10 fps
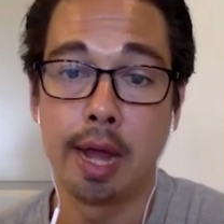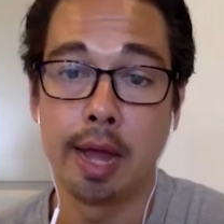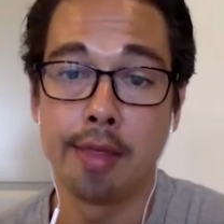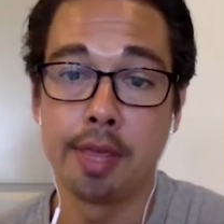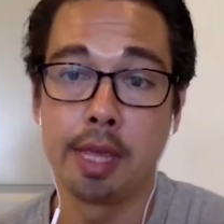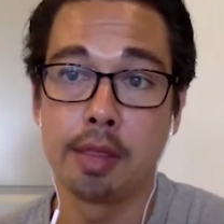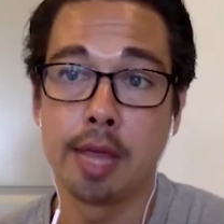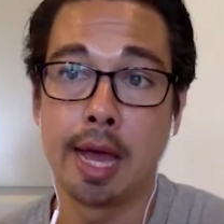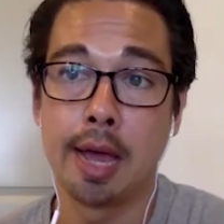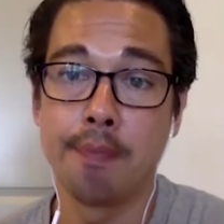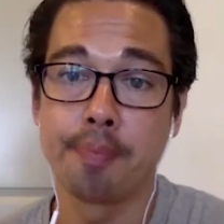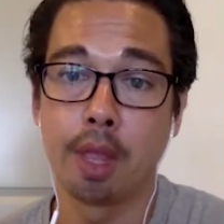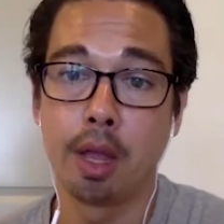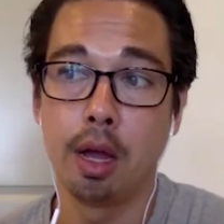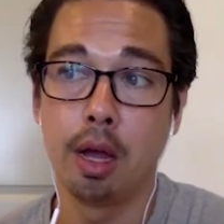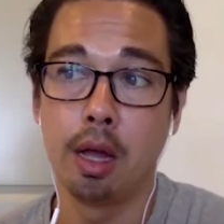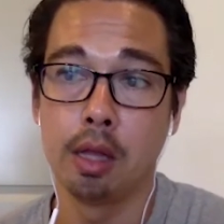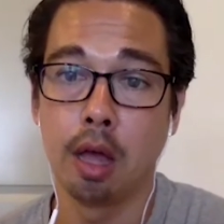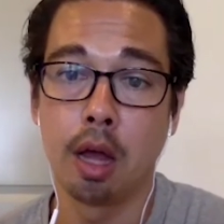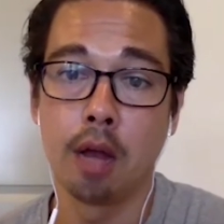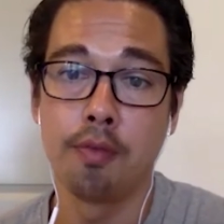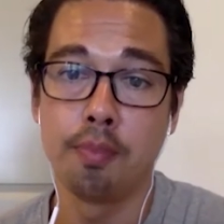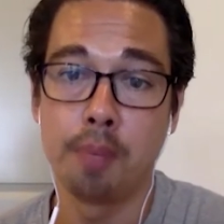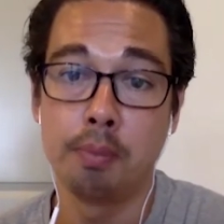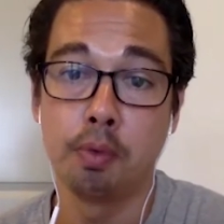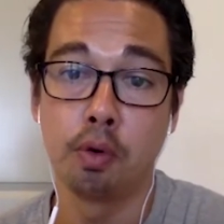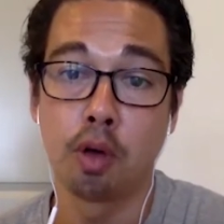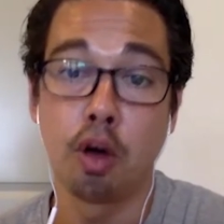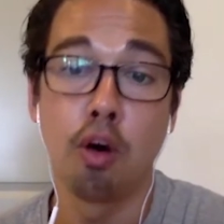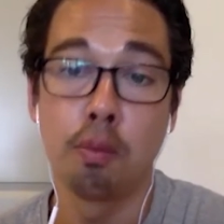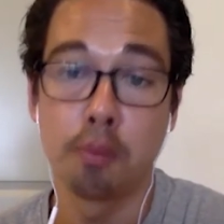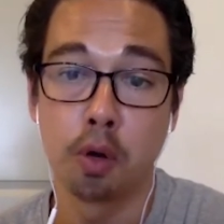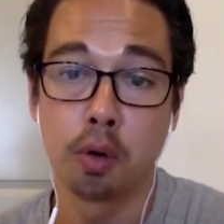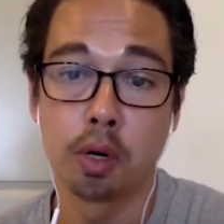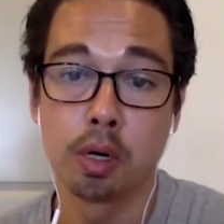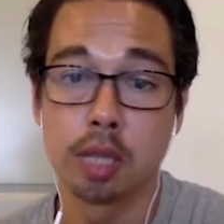I think that a lot of people call brokers,